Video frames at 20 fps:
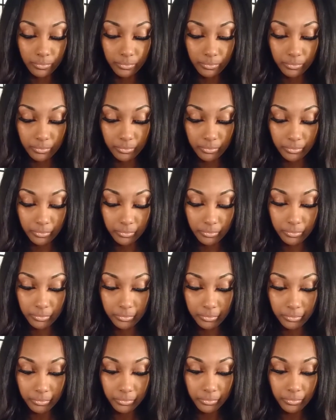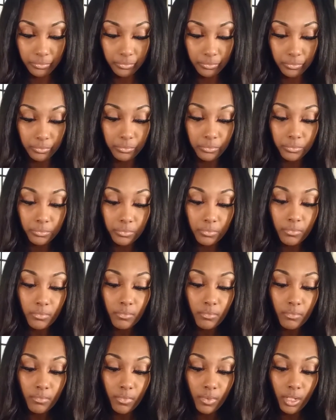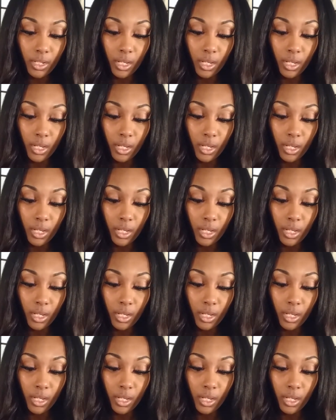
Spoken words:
Nobody speaks.